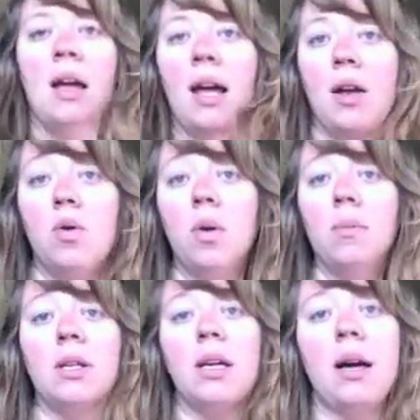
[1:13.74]
And
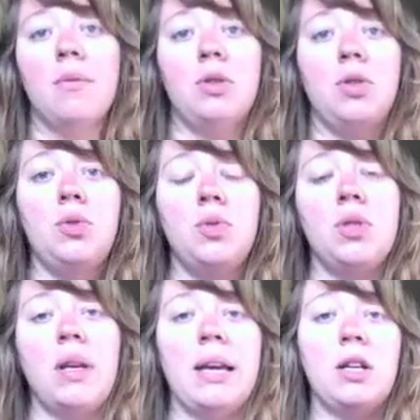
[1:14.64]
normally I would
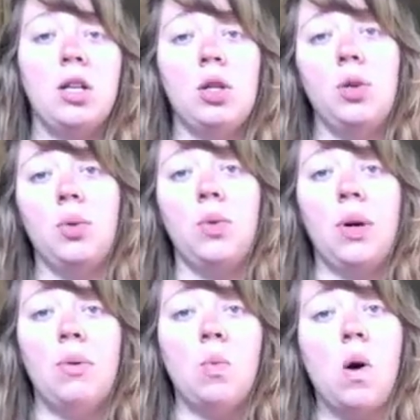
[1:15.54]
use like glue
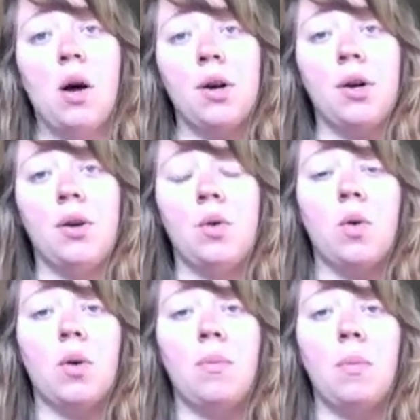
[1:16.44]
and water
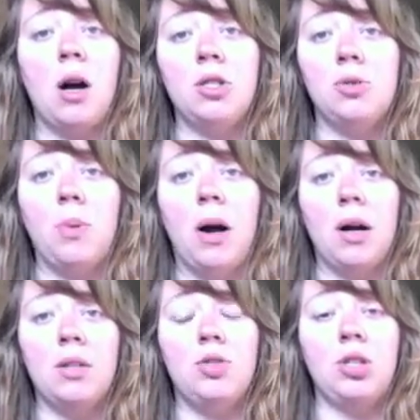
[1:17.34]
or Mod
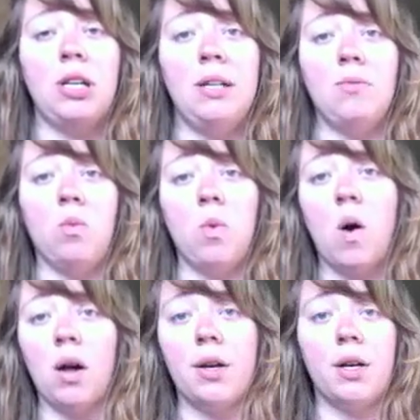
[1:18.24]
Podge and
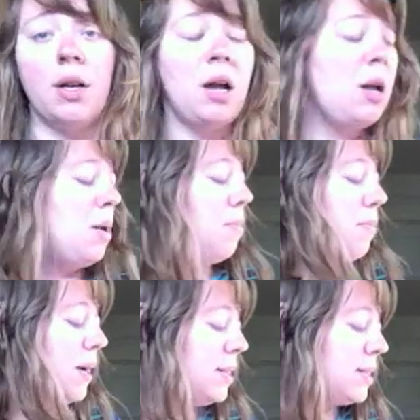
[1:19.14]
water,
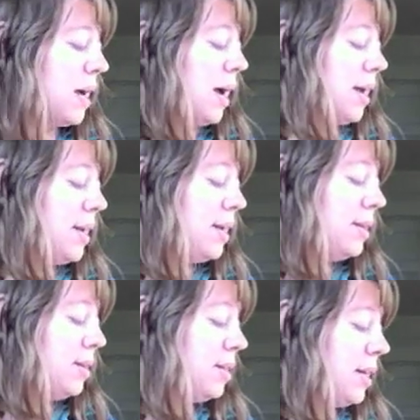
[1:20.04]
but
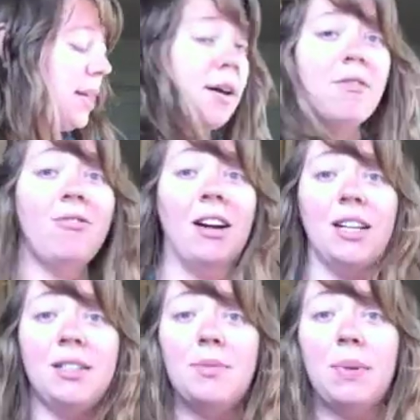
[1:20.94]
I cannot
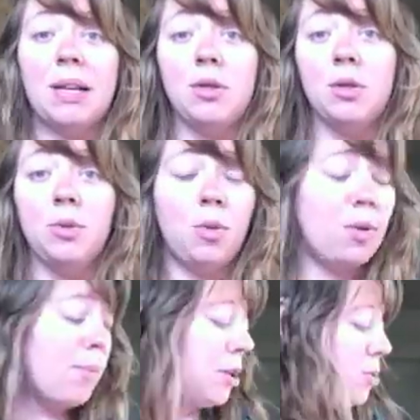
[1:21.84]
find my glue
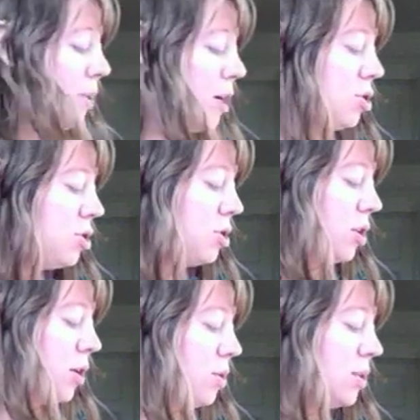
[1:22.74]
or Mod Podge,
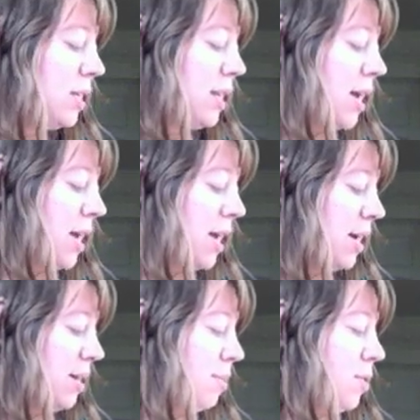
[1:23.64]
so today
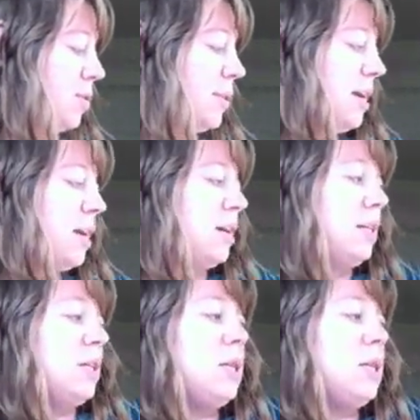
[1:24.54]
I'm using